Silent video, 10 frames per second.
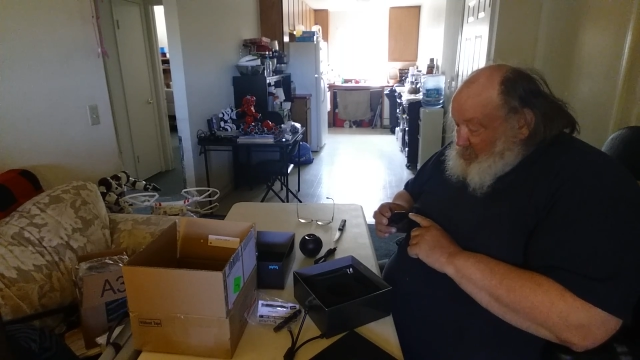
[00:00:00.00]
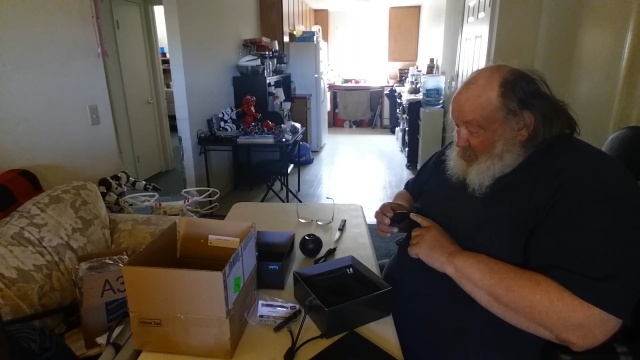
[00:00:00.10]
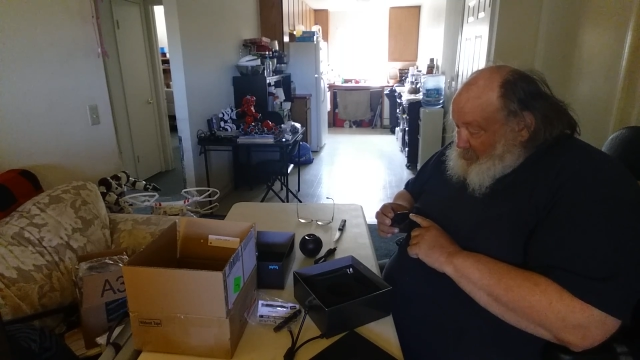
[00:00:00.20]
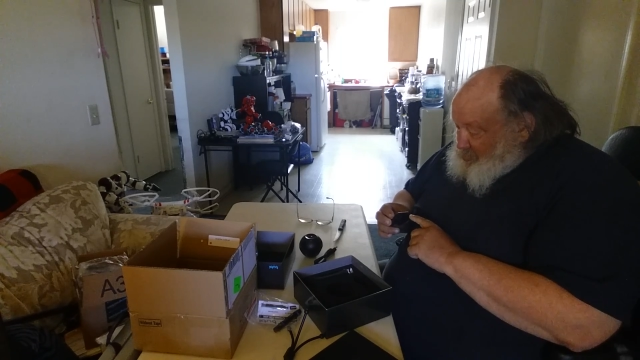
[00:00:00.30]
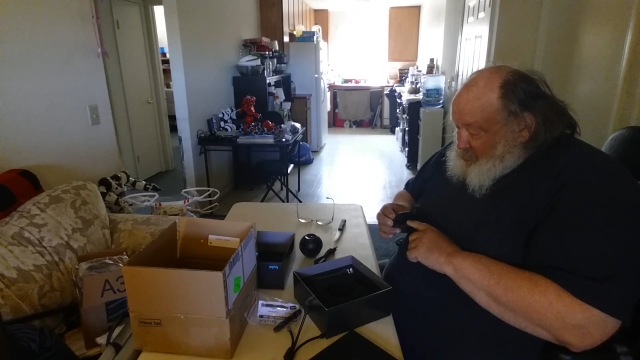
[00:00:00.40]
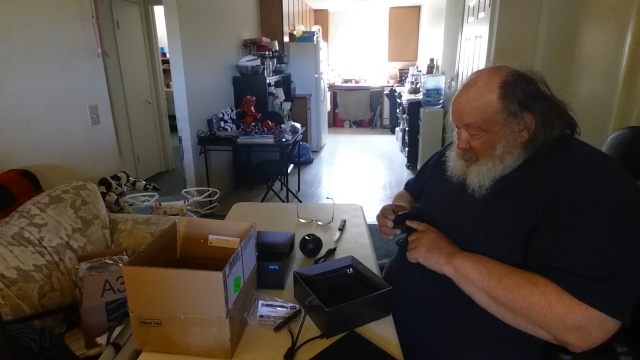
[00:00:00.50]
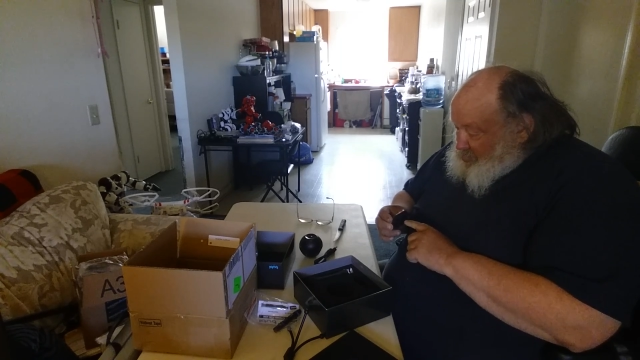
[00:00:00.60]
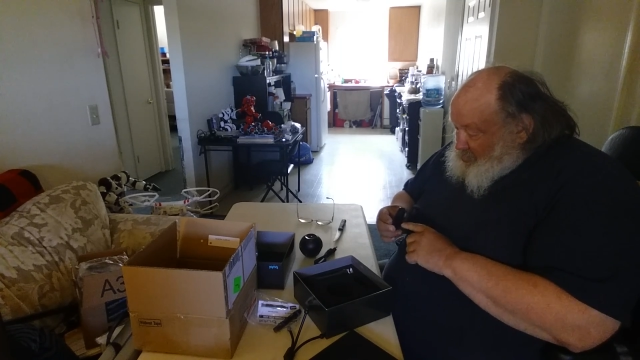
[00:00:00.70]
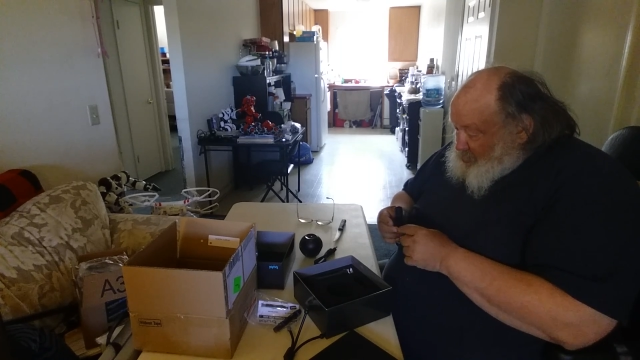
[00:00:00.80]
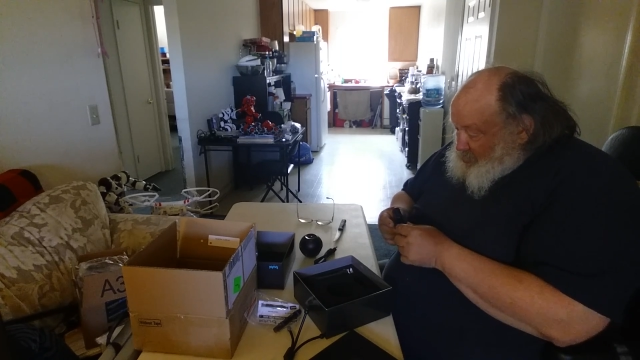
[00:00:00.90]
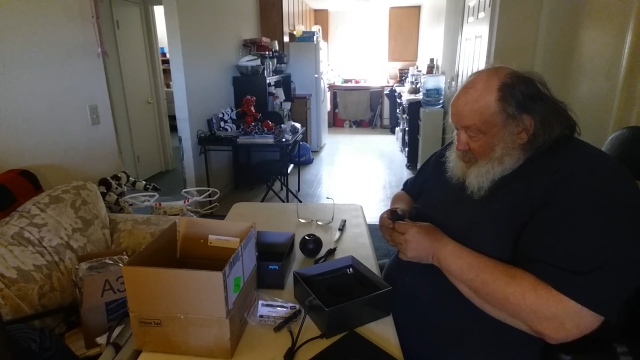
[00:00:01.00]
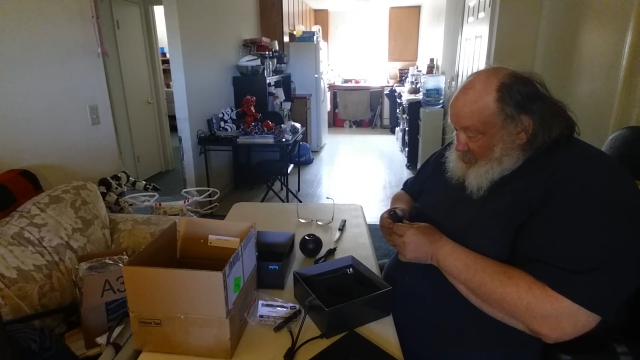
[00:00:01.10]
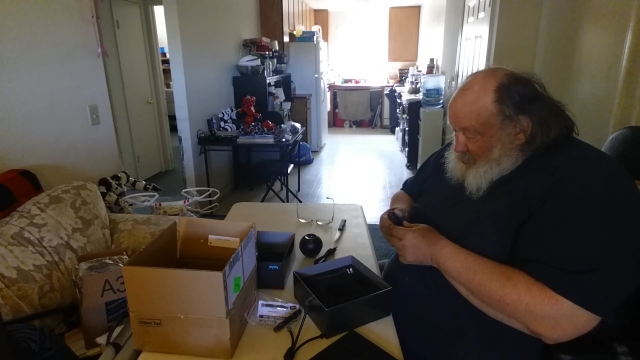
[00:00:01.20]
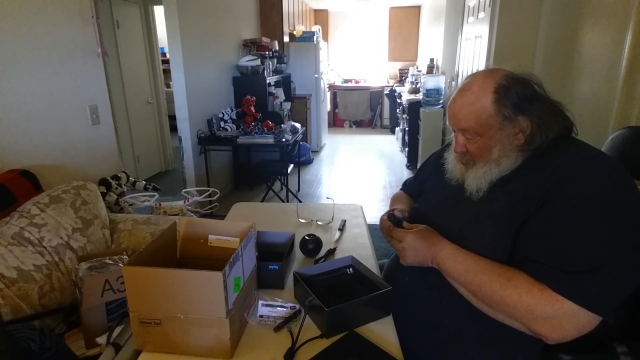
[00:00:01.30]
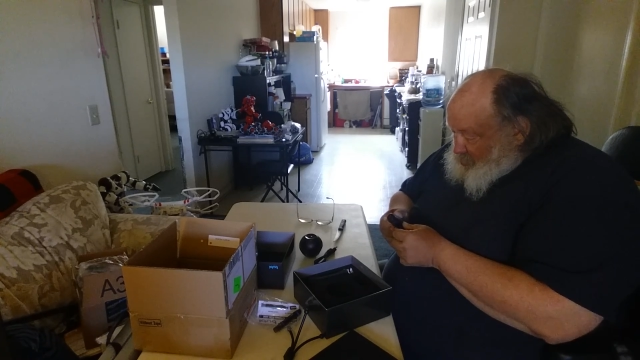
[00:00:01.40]
I mean, so that you
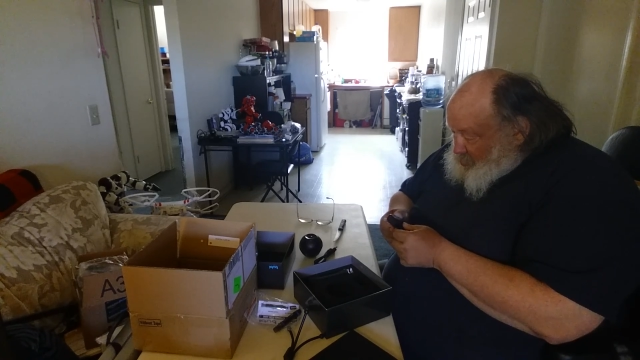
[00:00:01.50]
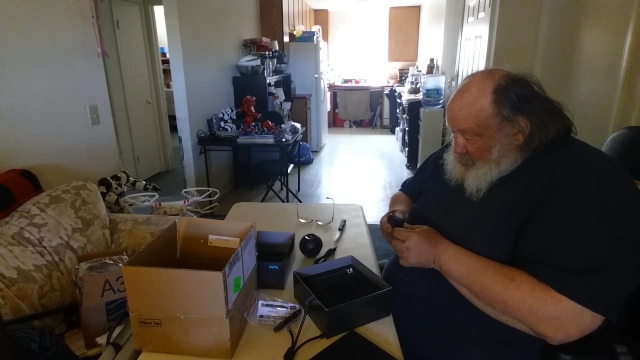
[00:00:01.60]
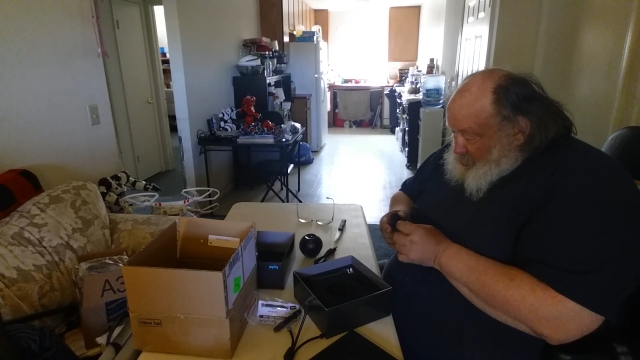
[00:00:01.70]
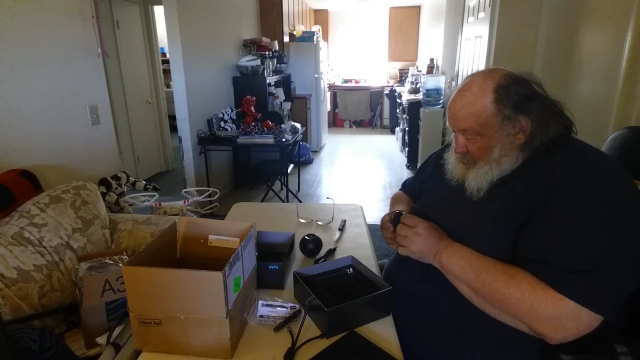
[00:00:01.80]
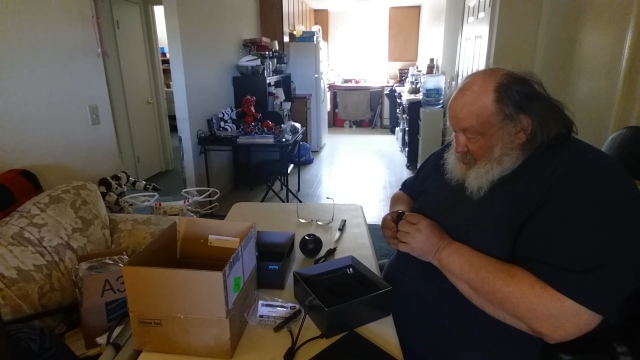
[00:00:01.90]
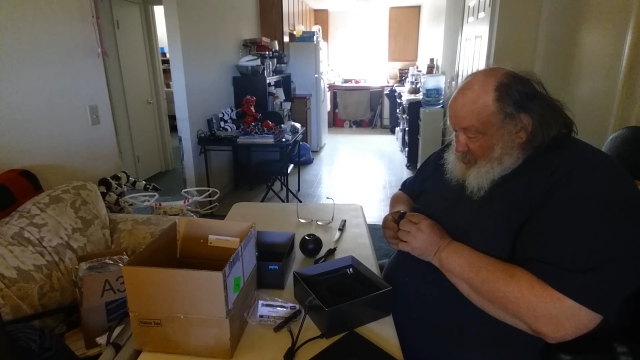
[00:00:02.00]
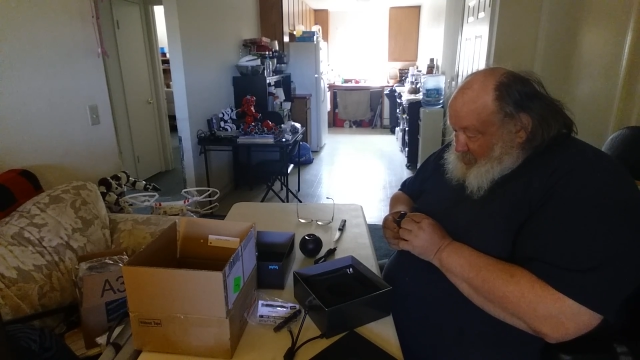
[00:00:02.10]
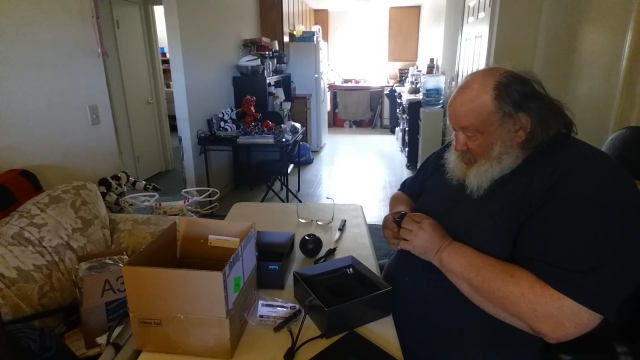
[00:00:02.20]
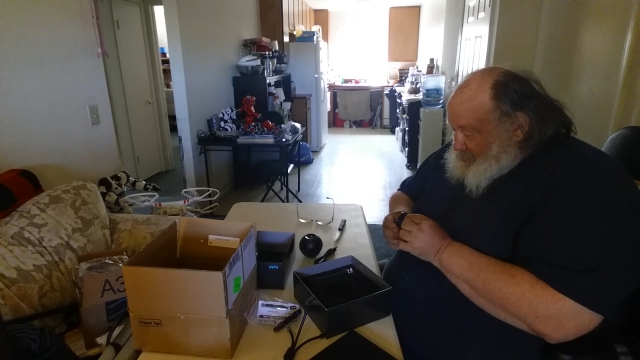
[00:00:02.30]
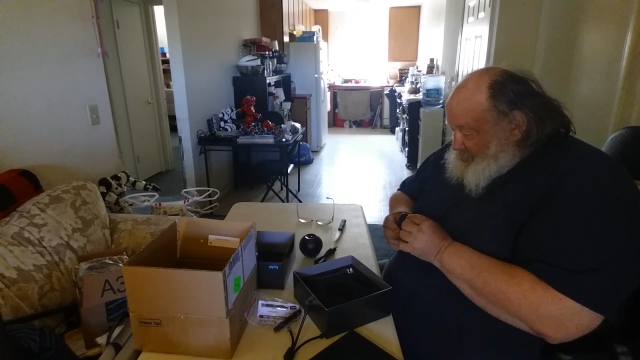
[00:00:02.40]
can, tell